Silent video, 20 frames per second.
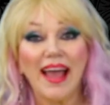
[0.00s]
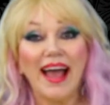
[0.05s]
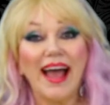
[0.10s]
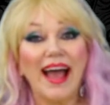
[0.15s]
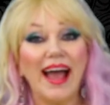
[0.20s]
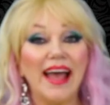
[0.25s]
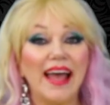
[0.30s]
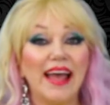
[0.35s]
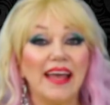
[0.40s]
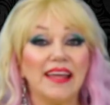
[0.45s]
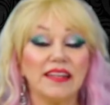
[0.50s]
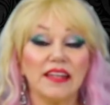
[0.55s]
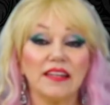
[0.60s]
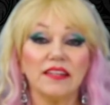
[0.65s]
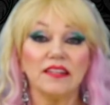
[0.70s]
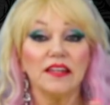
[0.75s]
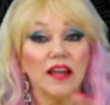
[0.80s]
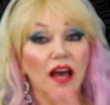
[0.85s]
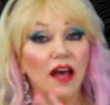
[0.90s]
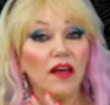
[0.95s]
and
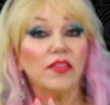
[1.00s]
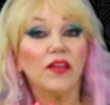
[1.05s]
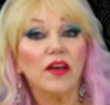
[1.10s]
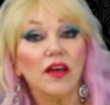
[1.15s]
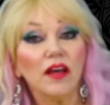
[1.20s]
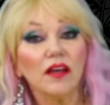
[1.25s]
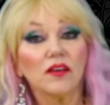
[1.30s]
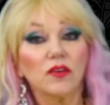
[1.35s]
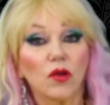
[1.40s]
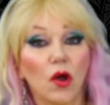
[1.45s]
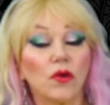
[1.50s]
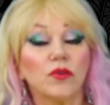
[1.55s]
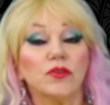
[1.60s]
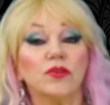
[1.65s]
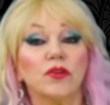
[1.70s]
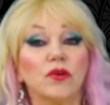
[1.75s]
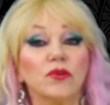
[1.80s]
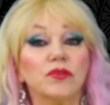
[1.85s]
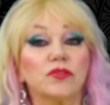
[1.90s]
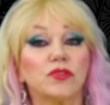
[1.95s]
another
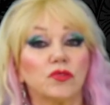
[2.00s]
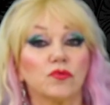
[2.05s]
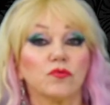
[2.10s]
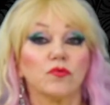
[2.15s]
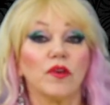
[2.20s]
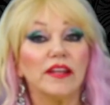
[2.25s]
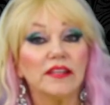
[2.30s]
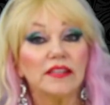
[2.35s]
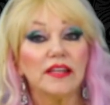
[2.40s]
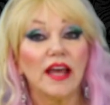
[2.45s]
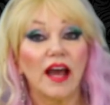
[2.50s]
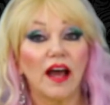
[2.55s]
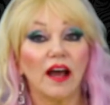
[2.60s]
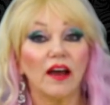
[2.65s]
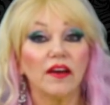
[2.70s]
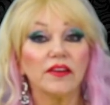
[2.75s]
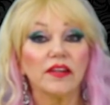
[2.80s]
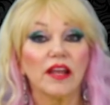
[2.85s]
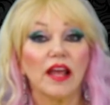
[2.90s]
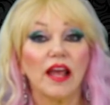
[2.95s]
condo to rent
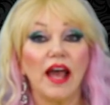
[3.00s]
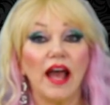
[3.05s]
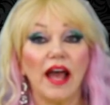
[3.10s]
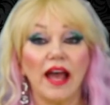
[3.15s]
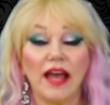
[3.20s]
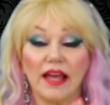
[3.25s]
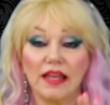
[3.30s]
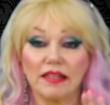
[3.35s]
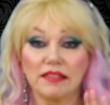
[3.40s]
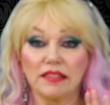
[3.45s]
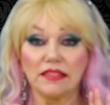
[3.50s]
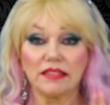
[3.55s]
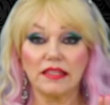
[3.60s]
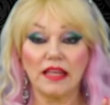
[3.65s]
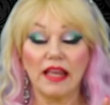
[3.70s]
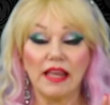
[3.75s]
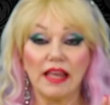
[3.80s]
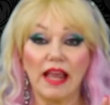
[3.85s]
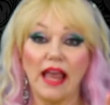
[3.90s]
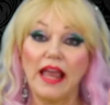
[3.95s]
out at
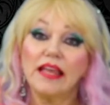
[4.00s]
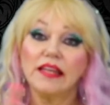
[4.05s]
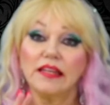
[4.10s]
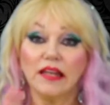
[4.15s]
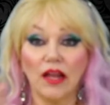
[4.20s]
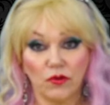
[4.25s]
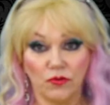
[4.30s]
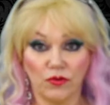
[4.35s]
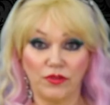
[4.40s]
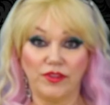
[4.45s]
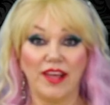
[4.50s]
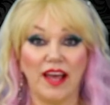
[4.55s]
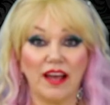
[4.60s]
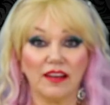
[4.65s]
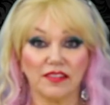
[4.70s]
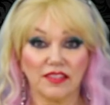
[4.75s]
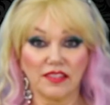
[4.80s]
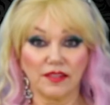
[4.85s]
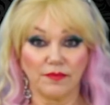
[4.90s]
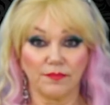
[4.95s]
say
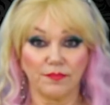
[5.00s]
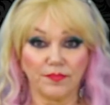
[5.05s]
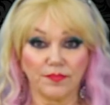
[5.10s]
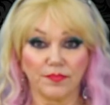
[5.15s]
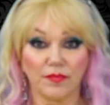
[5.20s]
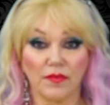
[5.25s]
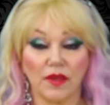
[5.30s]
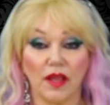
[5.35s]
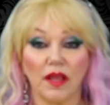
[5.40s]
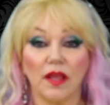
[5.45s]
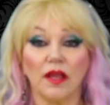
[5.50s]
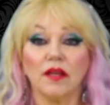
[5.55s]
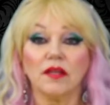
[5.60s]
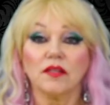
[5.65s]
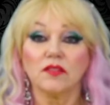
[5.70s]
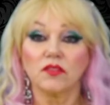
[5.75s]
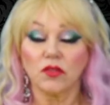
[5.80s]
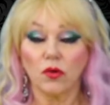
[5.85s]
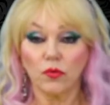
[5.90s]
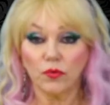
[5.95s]
800,000.
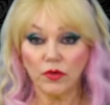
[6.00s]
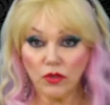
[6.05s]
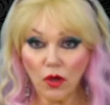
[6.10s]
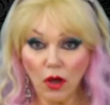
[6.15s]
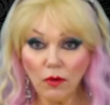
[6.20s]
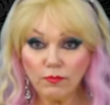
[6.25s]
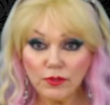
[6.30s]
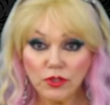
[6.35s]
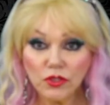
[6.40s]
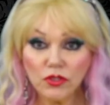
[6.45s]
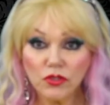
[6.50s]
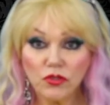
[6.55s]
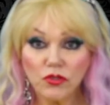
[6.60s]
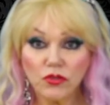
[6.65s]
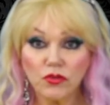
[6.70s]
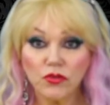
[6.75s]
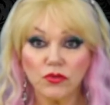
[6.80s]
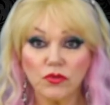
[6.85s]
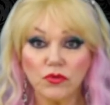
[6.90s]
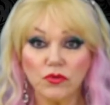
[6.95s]
So with option
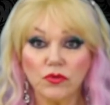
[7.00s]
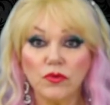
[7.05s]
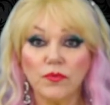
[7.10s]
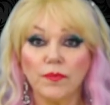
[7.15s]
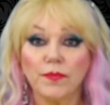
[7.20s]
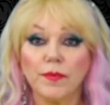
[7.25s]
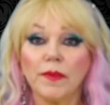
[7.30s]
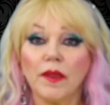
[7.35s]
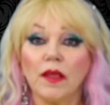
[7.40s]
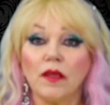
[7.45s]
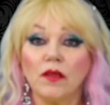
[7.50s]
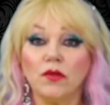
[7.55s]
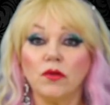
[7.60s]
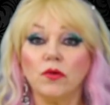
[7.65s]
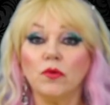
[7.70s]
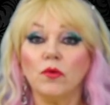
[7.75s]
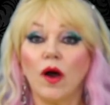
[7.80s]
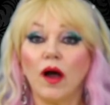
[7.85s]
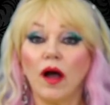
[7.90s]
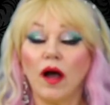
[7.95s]
2,
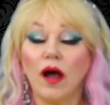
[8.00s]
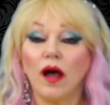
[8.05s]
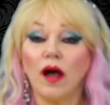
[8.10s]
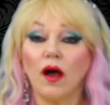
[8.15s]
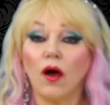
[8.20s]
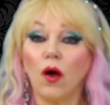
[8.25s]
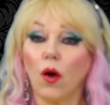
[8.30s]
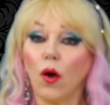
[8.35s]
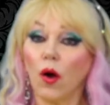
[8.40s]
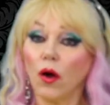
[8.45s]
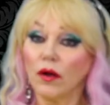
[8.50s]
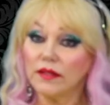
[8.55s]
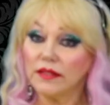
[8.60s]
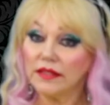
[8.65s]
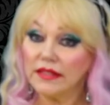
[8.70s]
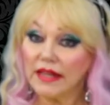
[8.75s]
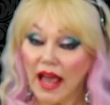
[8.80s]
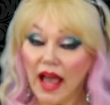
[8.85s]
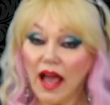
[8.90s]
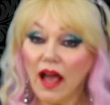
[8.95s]
you are
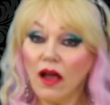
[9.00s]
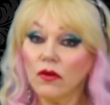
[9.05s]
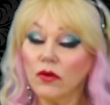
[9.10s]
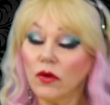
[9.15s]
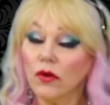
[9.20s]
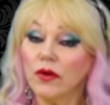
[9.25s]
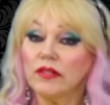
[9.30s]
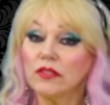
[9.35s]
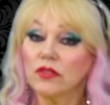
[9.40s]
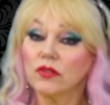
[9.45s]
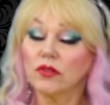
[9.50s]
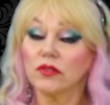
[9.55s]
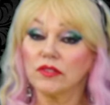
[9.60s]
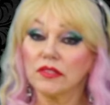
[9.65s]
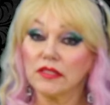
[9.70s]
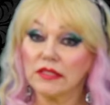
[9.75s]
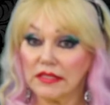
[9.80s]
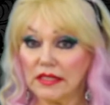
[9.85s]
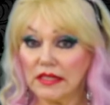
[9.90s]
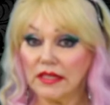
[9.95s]
now going to
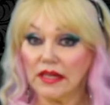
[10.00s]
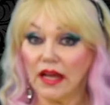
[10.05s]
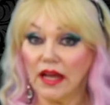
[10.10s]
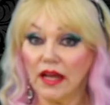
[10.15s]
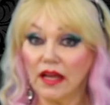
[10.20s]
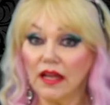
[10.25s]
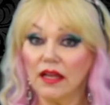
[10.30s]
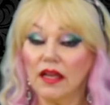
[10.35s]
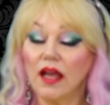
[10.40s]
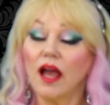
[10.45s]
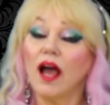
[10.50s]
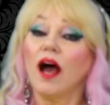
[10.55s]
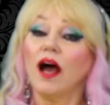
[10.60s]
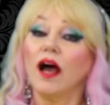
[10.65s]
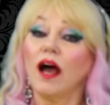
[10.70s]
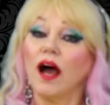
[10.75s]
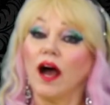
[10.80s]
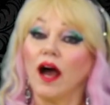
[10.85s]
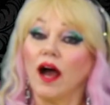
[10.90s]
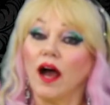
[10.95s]
consider
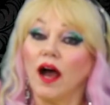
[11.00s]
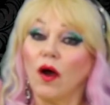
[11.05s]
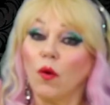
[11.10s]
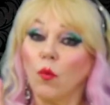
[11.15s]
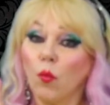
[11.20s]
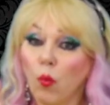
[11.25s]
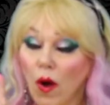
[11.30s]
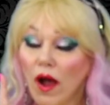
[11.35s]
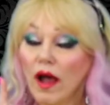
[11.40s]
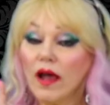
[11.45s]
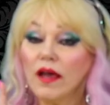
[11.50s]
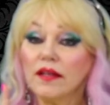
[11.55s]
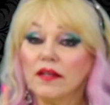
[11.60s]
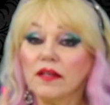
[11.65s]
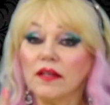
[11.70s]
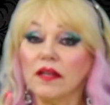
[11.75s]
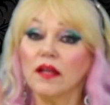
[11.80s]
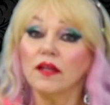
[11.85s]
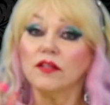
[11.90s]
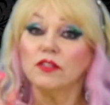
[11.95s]

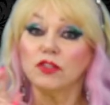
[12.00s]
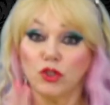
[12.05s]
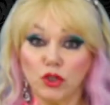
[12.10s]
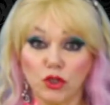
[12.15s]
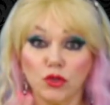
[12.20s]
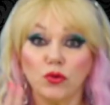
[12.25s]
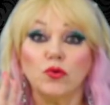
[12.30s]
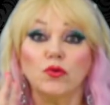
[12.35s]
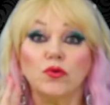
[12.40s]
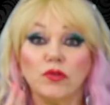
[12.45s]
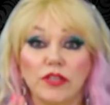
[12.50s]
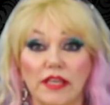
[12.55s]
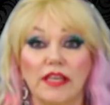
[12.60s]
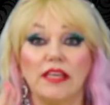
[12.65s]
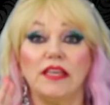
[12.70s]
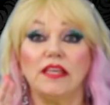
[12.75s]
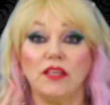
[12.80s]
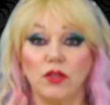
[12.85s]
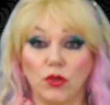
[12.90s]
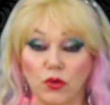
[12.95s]
one dual
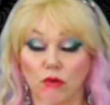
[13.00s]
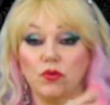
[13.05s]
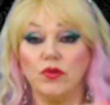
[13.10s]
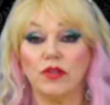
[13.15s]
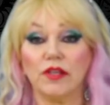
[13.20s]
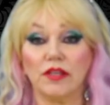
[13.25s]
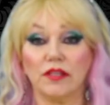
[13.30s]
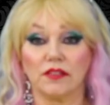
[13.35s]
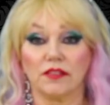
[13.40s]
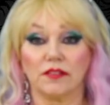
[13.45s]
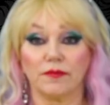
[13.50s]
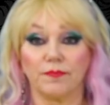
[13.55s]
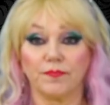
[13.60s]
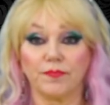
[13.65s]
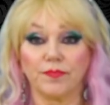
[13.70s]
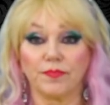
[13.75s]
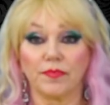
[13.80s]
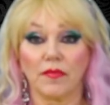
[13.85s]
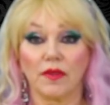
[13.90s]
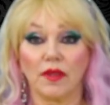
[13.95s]
key unit.
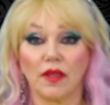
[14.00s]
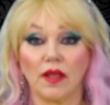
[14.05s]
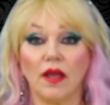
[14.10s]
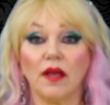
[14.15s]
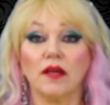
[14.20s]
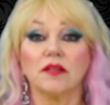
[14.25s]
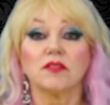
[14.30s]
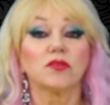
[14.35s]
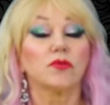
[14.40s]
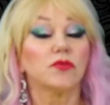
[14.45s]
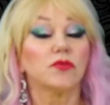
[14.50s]
So